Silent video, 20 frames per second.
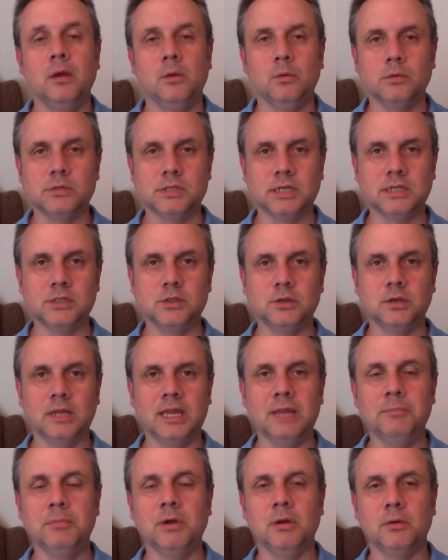We'll send you an
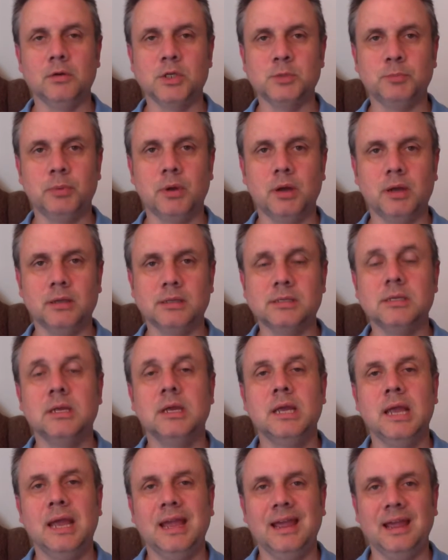email response,
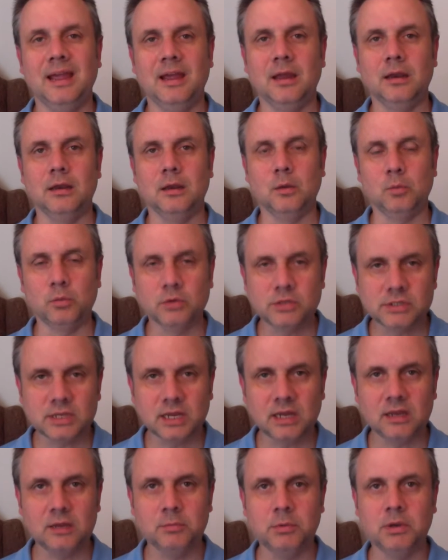and we'll
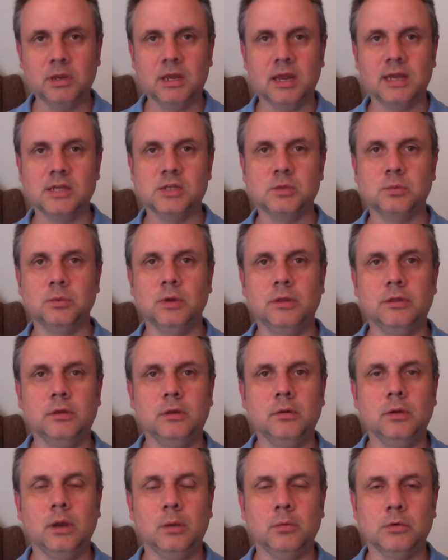stay in communication with
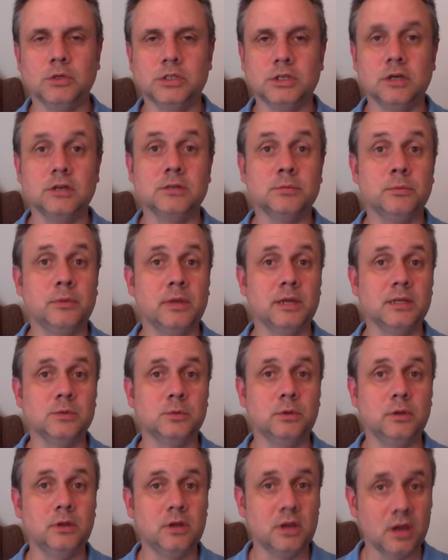you, and we'll share some things
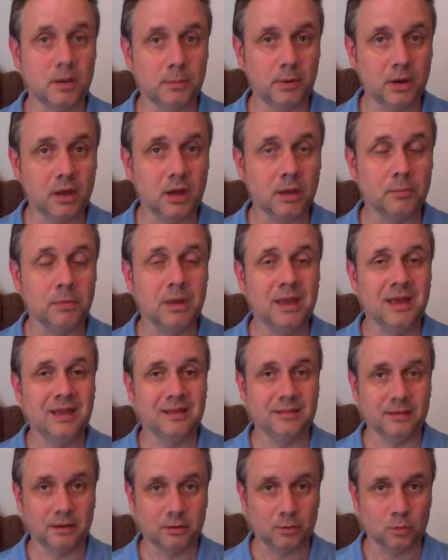with you coming up
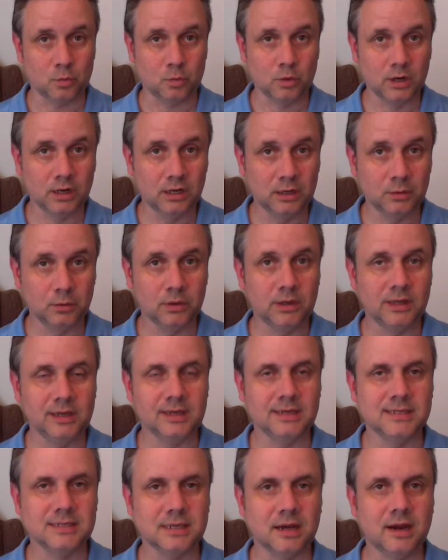that are really, really
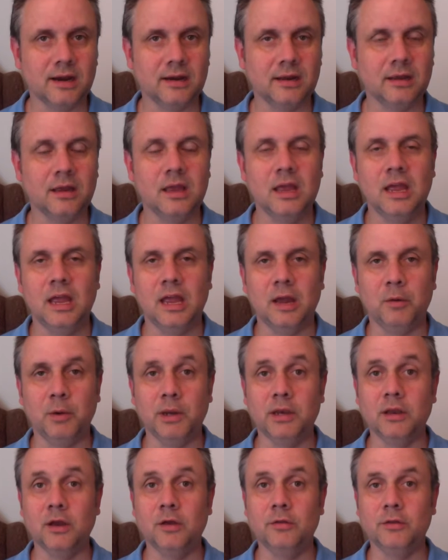exciting, and
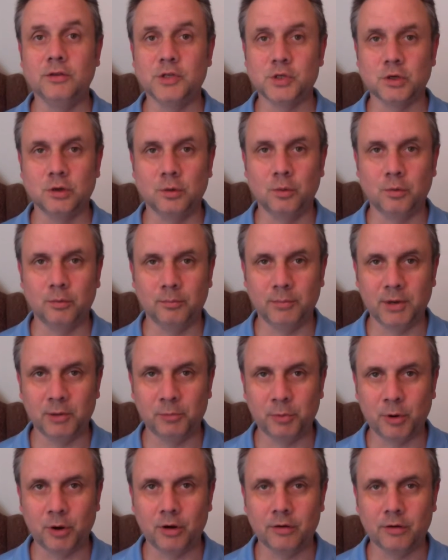we know that you're going to want to be
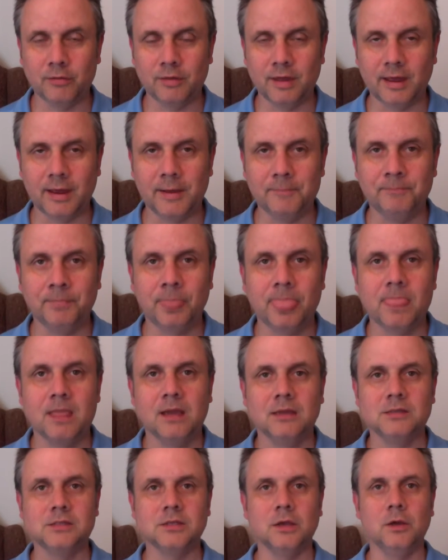a part of that.
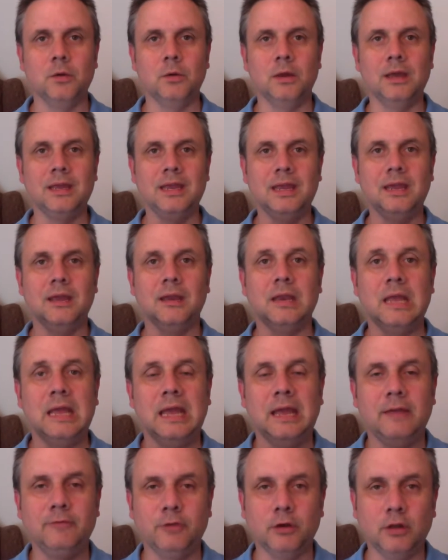So again,
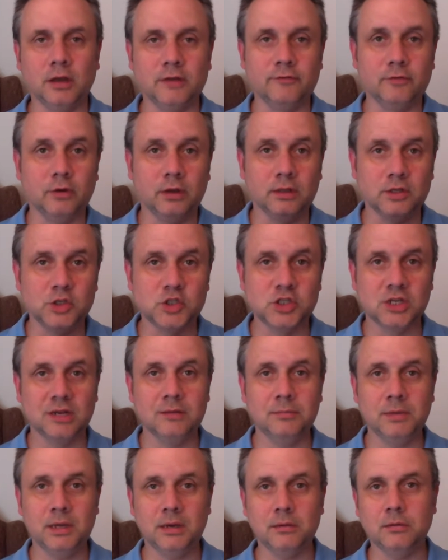if you're looking for
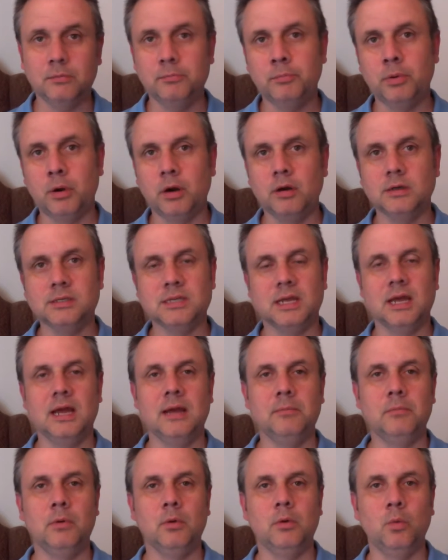legitimate,
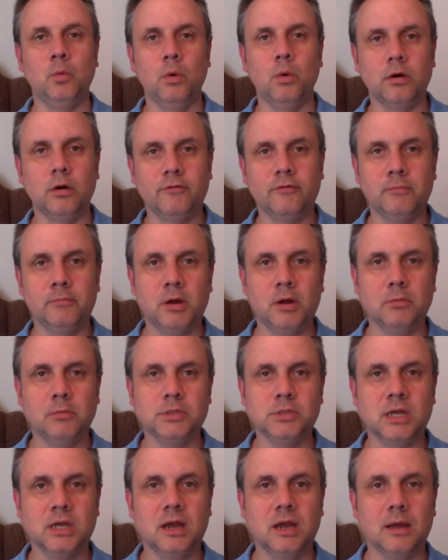part-time, work-from-home
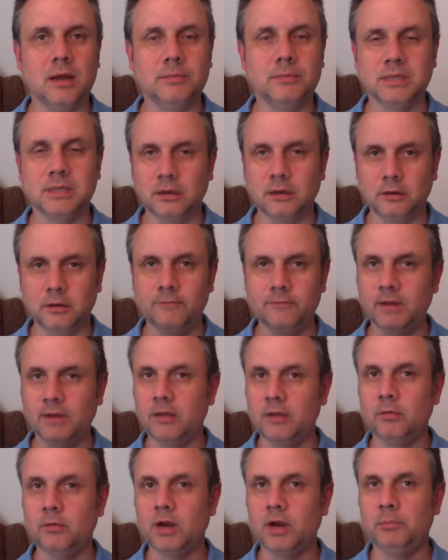jobs, you
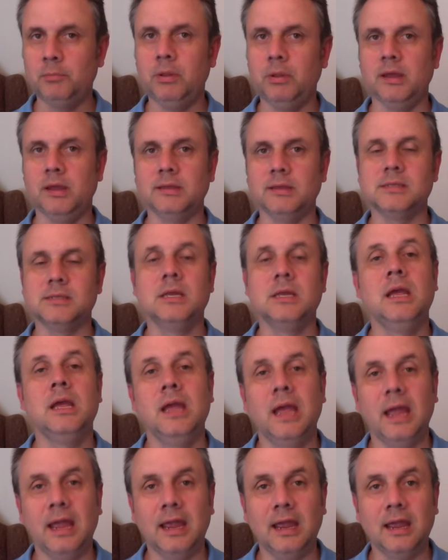found the right place.
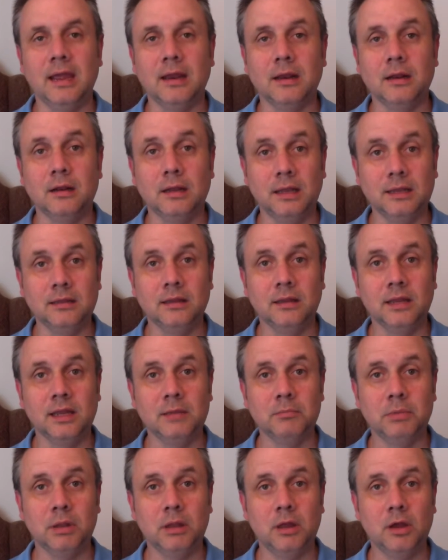And click the
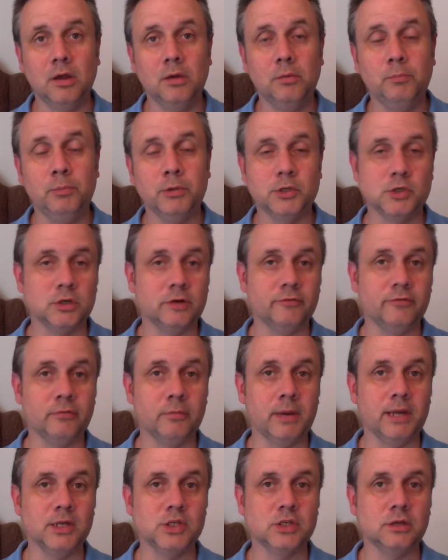link below, put your
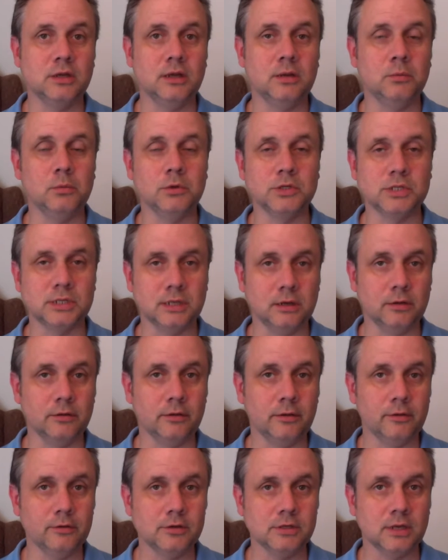information in, and we'll see you on
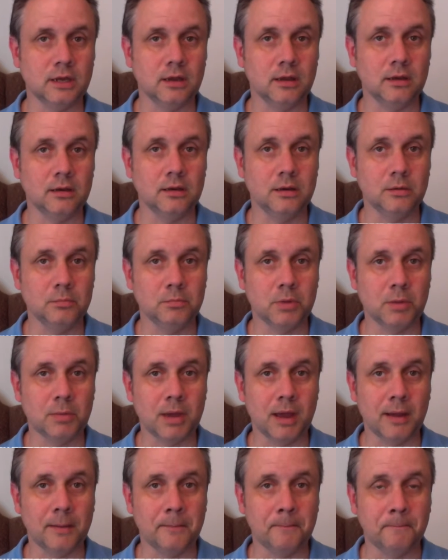the other side.
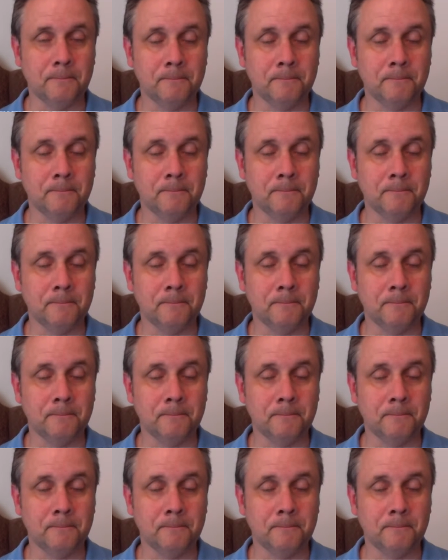Bye-bye.